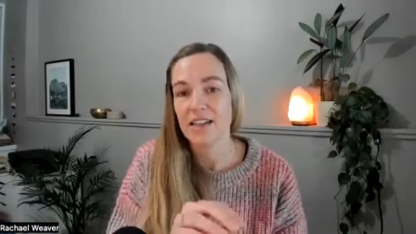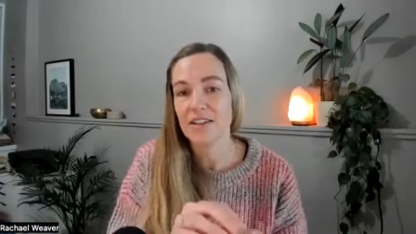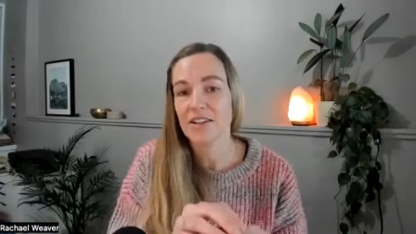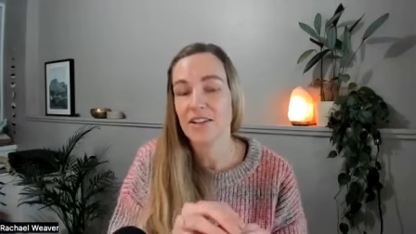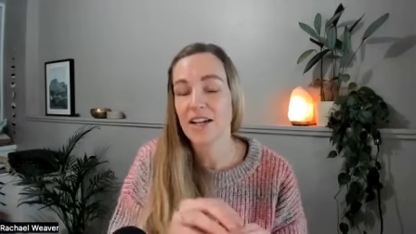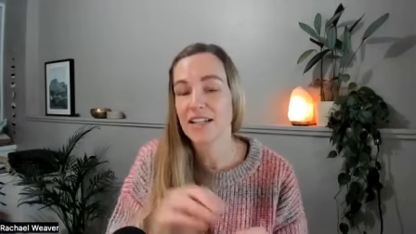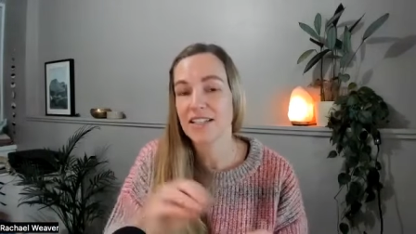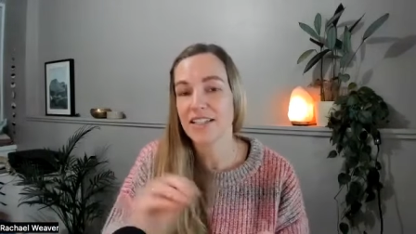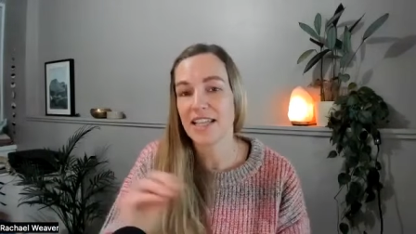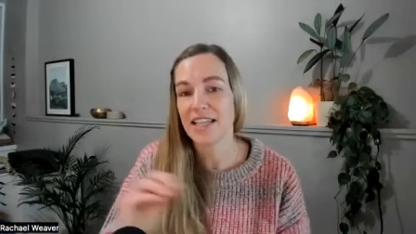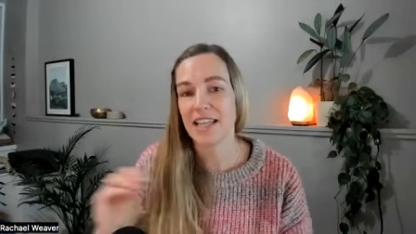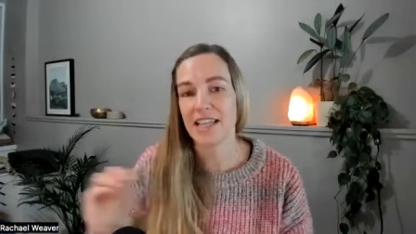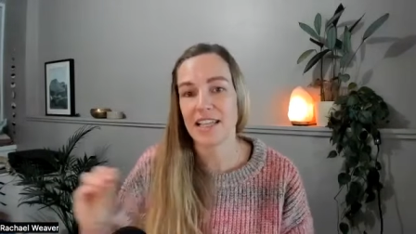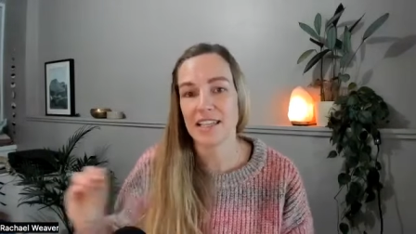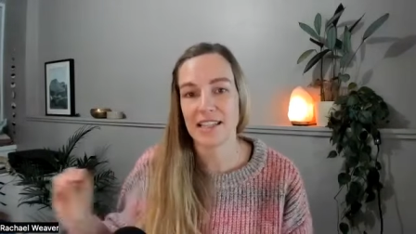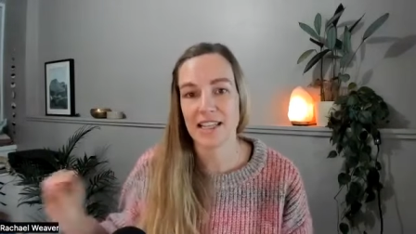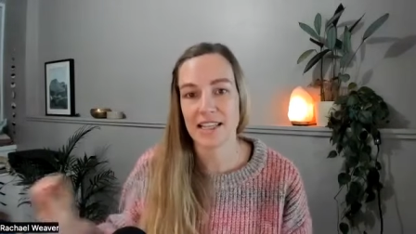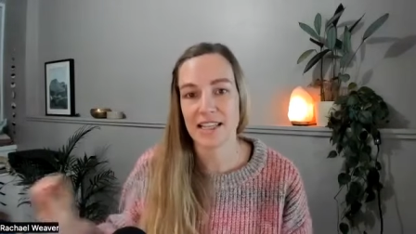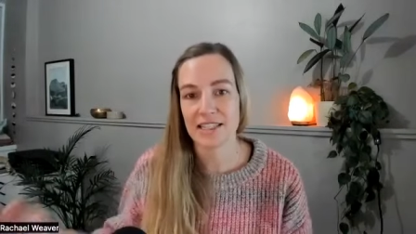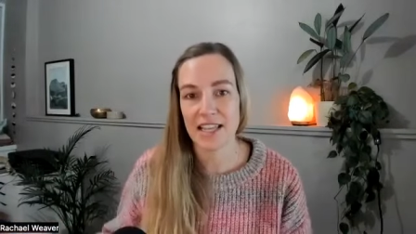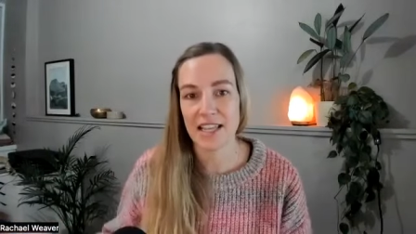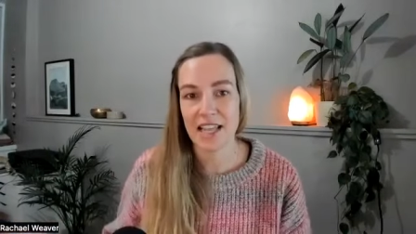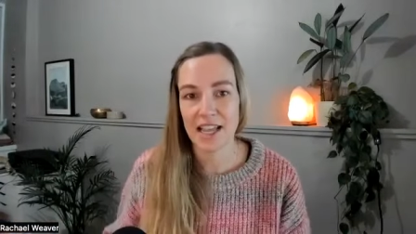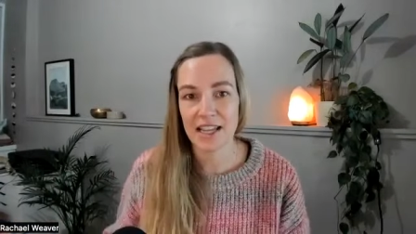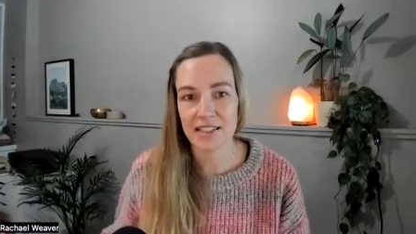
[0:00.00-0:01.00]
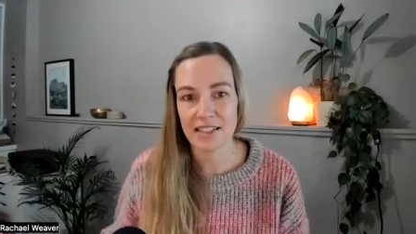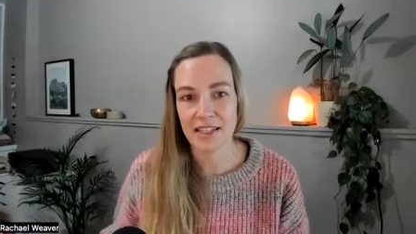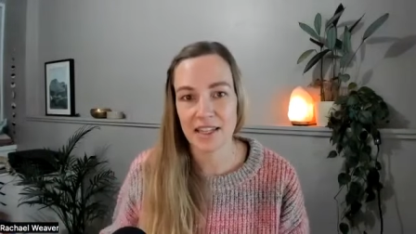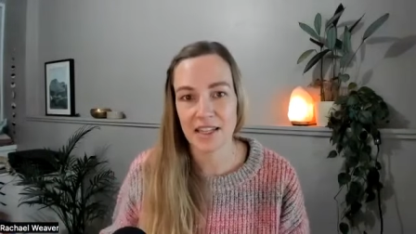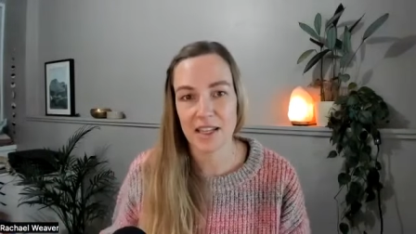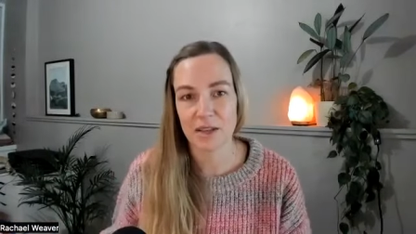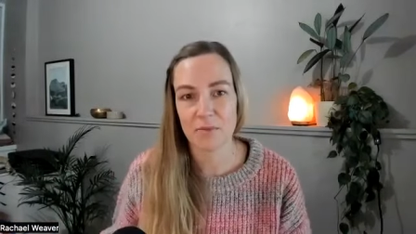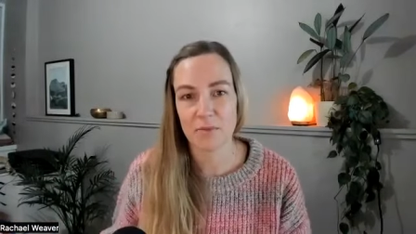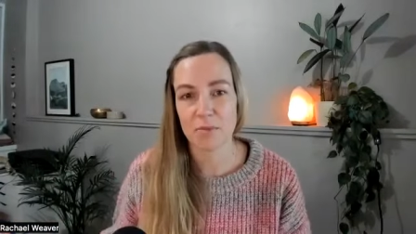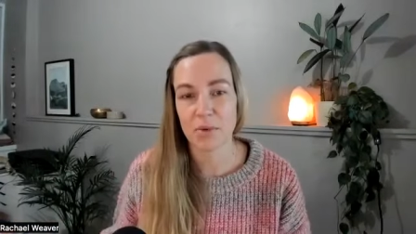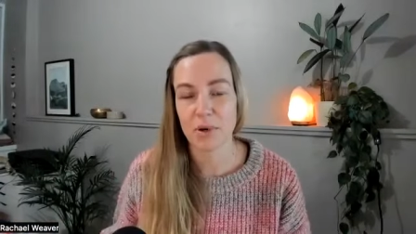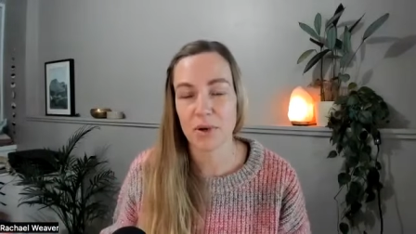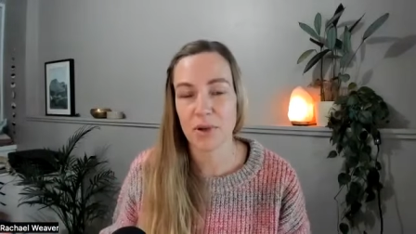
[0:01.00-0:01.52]
you're not taking that
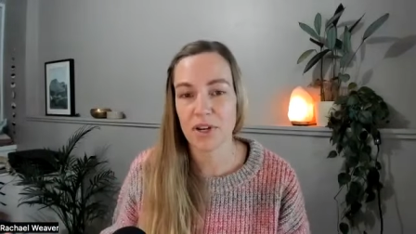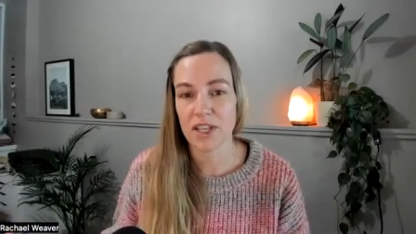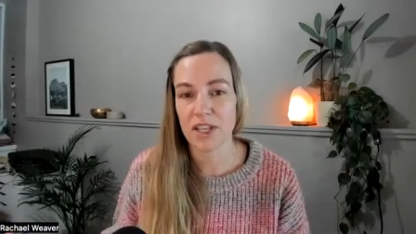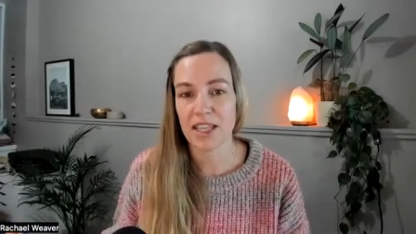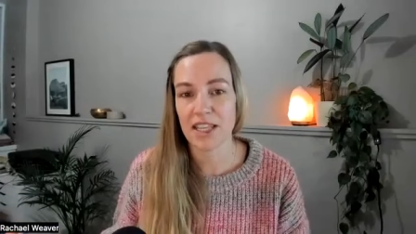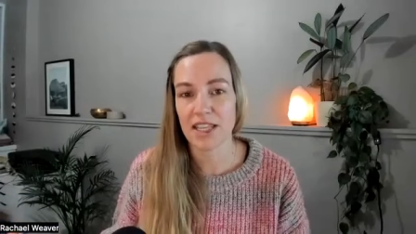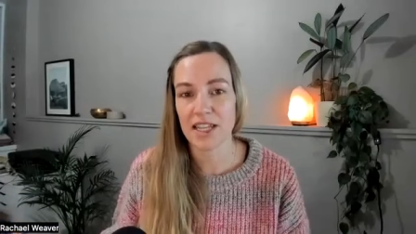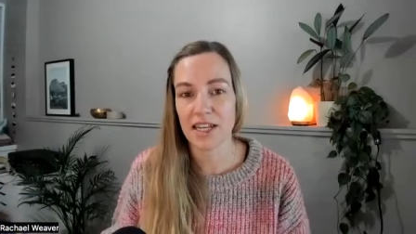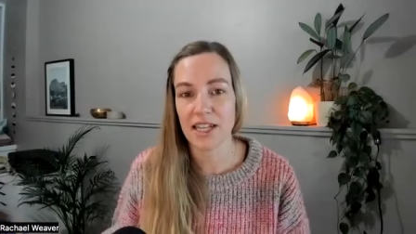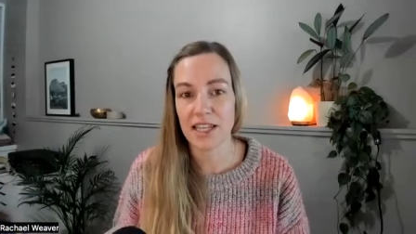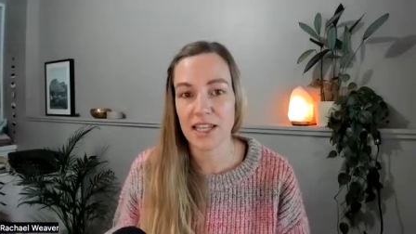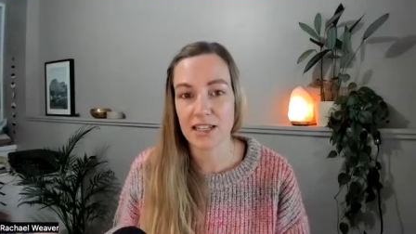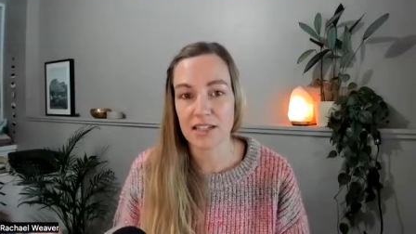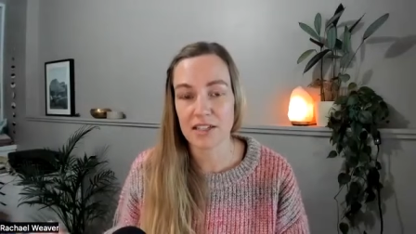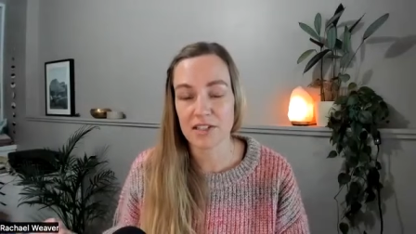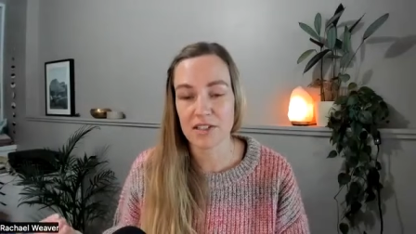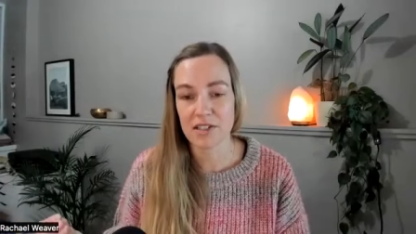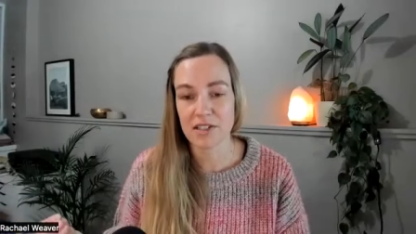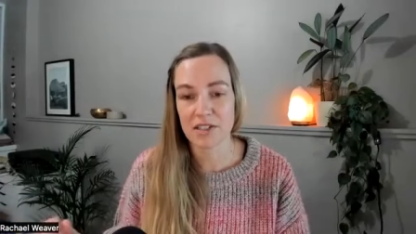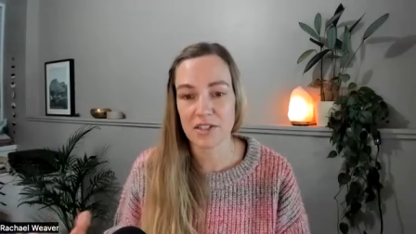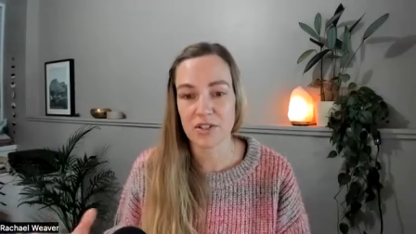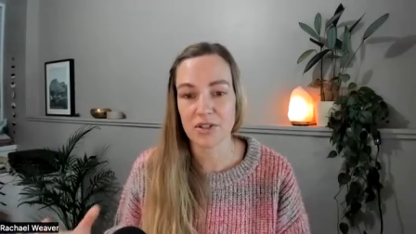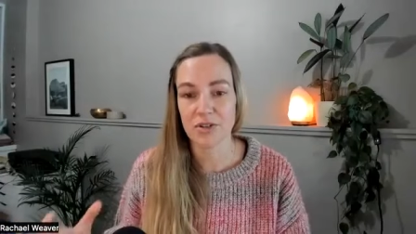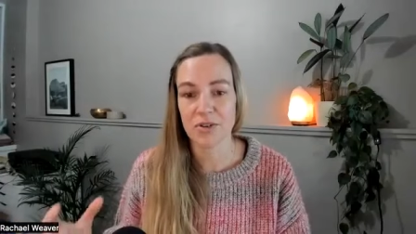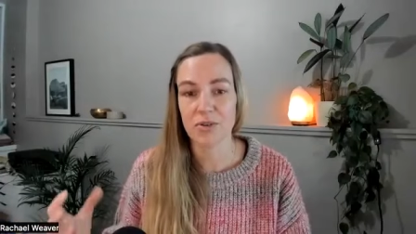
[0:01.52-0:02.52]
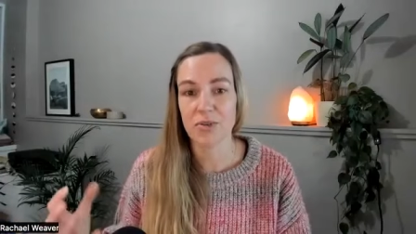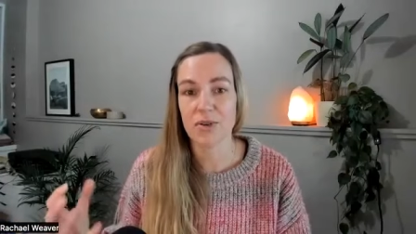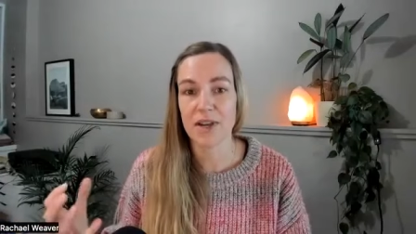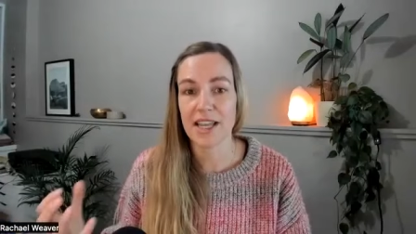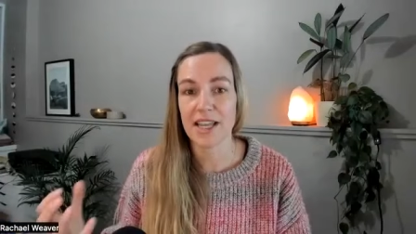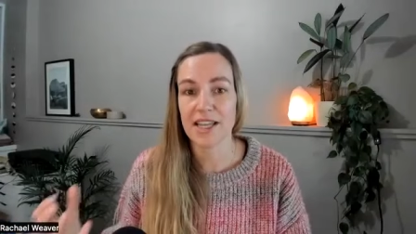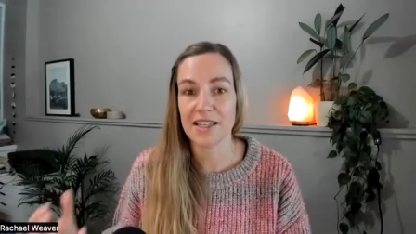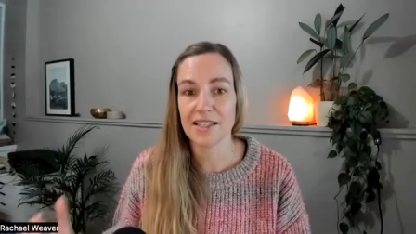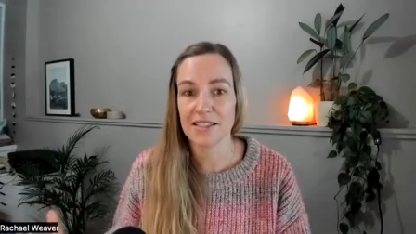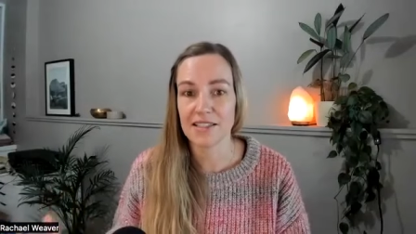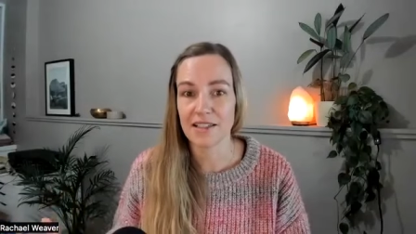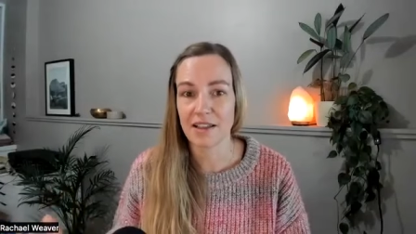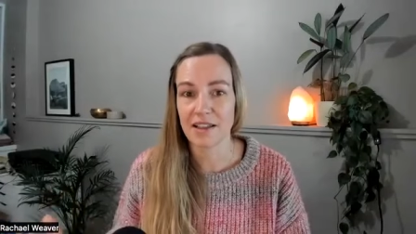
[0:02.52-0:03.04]
tactic and putting it into
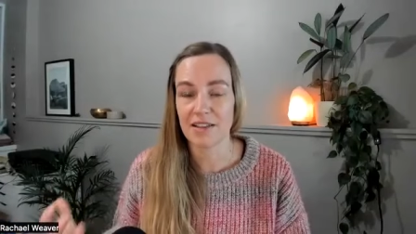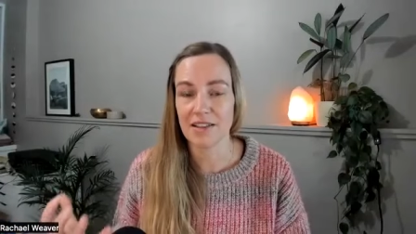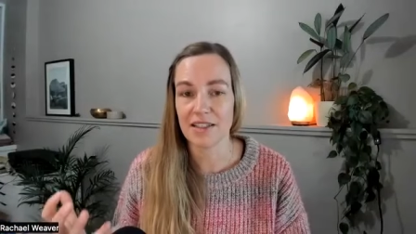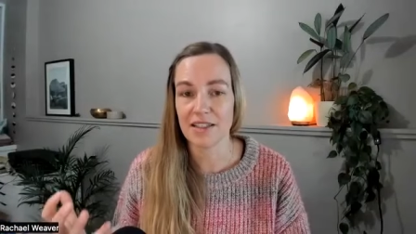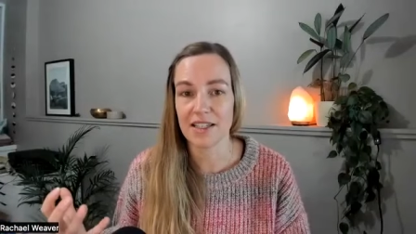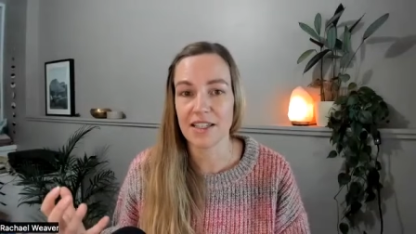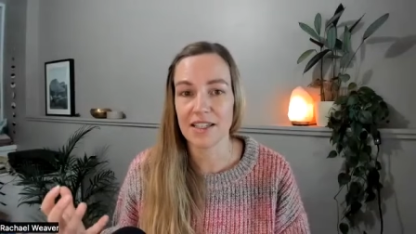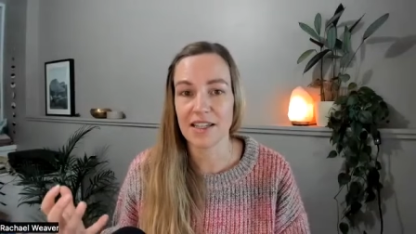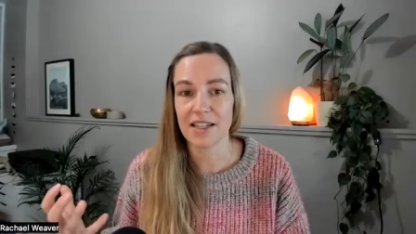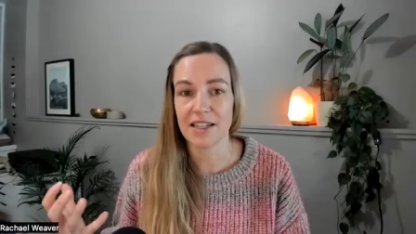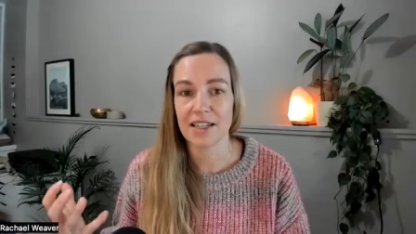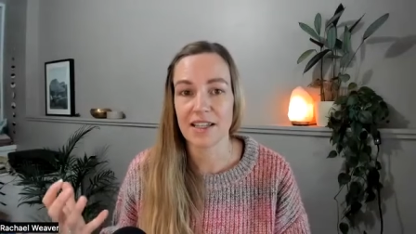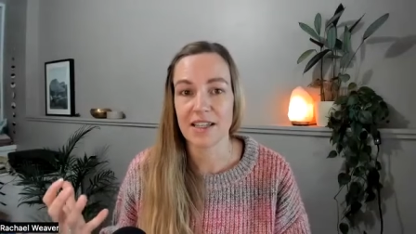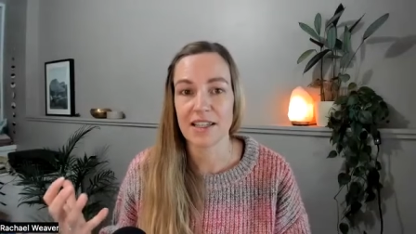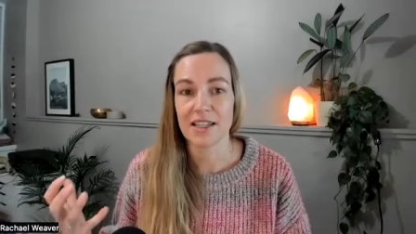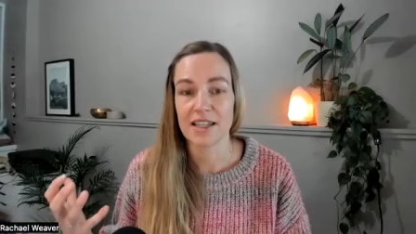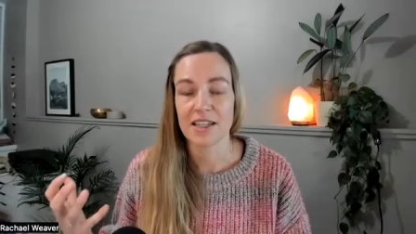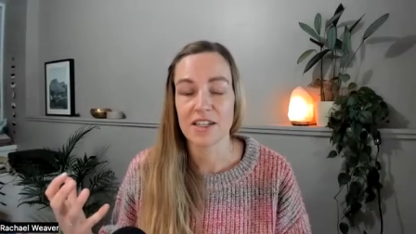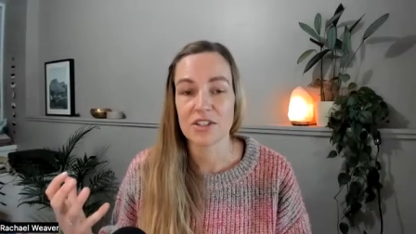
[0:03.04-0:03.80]
a solid